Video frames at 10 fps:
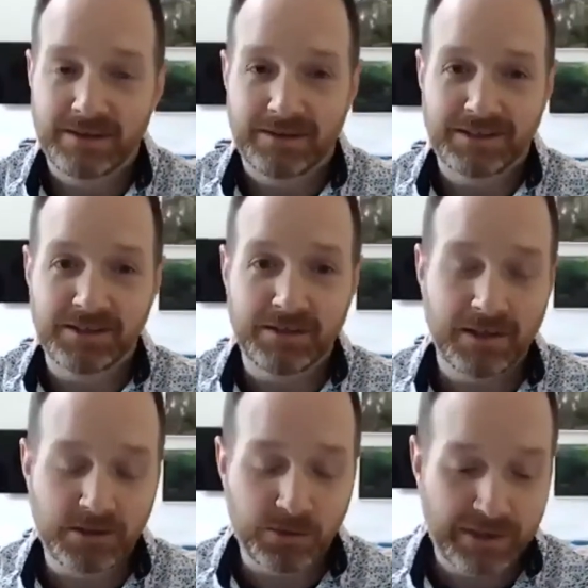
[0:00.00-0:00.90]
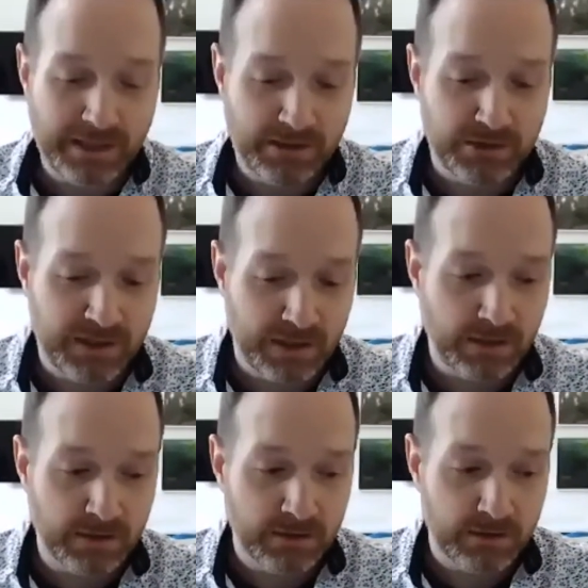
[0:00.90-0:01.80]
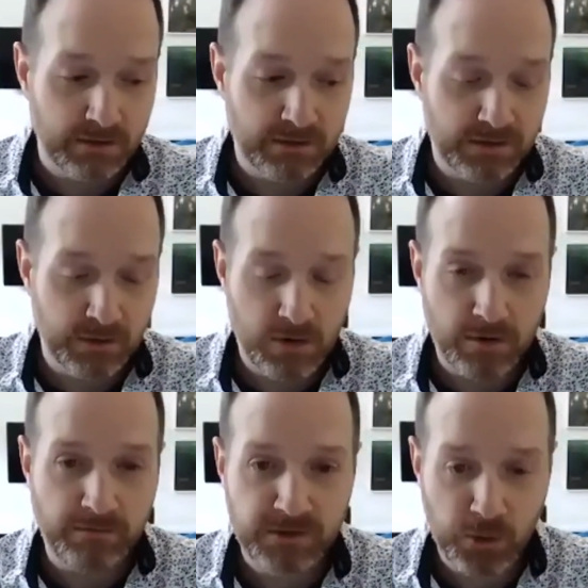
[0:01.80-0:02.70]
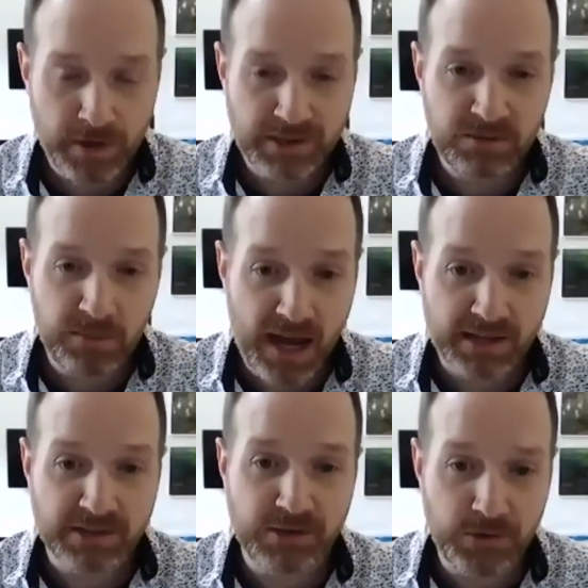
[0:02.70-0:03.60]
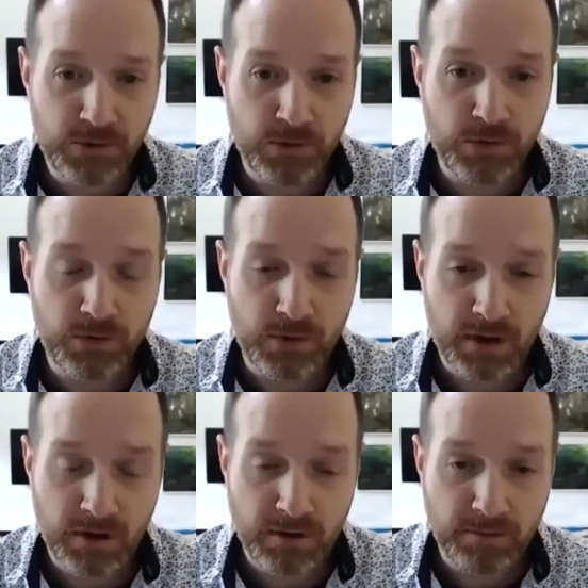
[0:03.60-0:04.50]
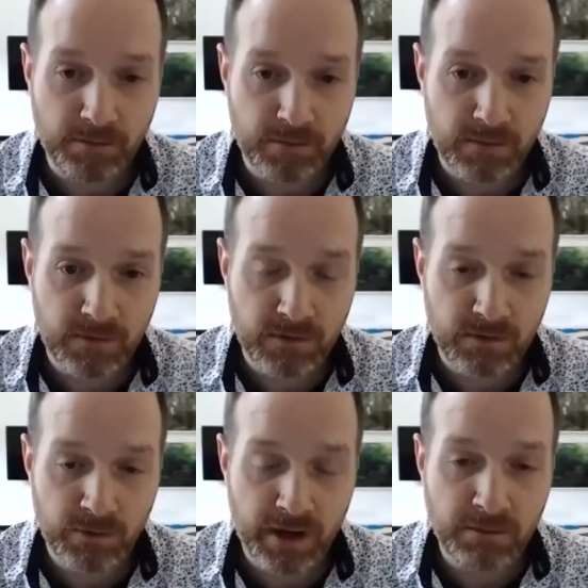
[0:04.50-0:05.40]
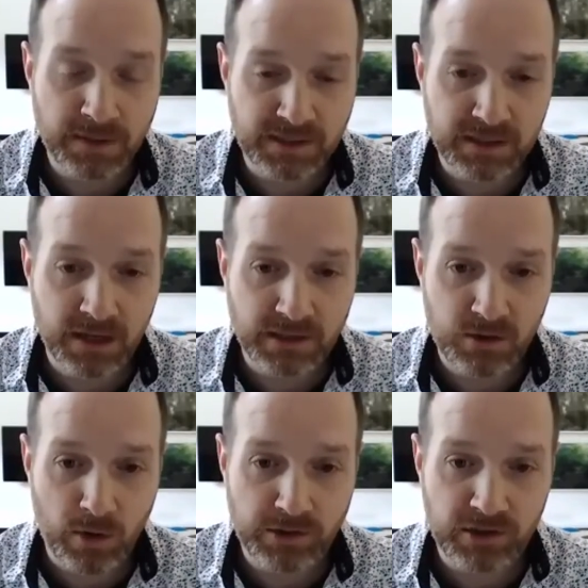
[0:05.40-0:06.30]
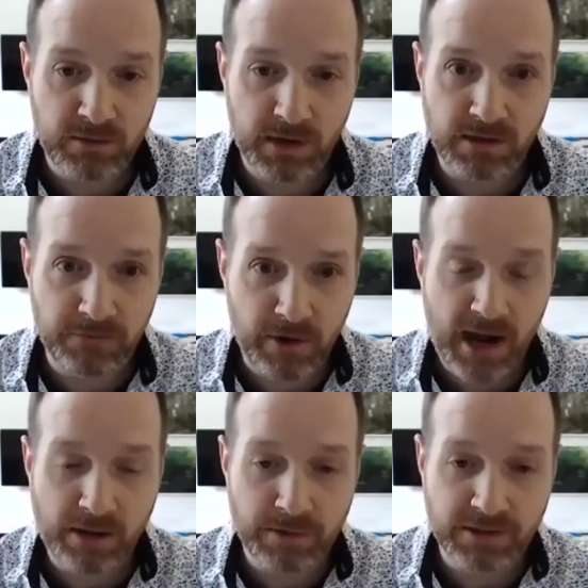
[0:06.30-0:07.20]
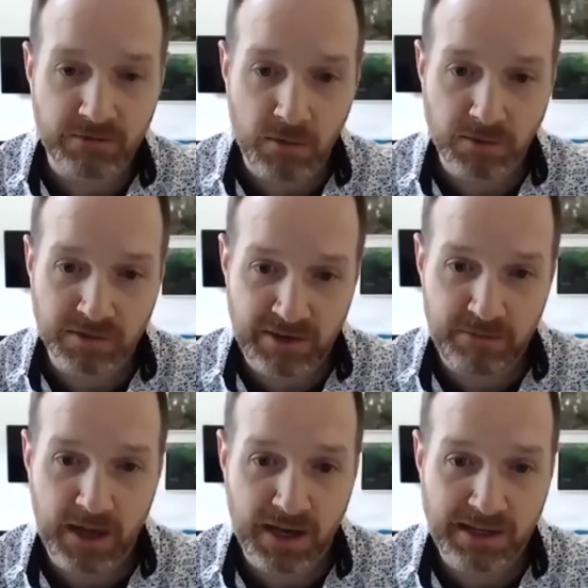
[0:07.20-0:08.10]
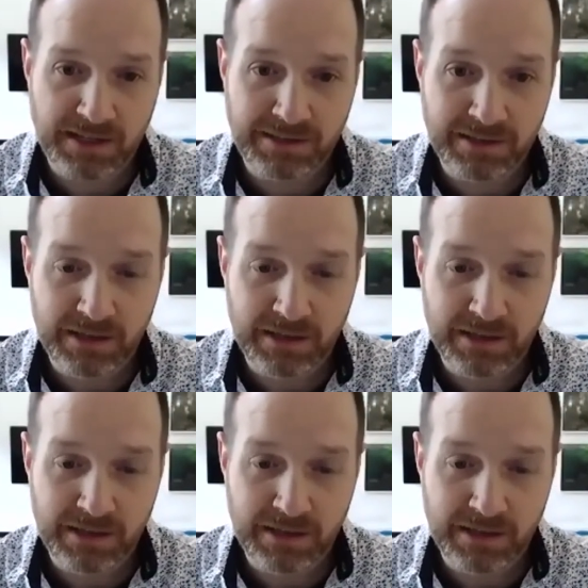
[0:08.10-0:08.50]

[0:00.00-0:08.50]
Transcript: that's a really interesting sort of twist back to Ryan Bitzigai's question about the fragments of what was left behind.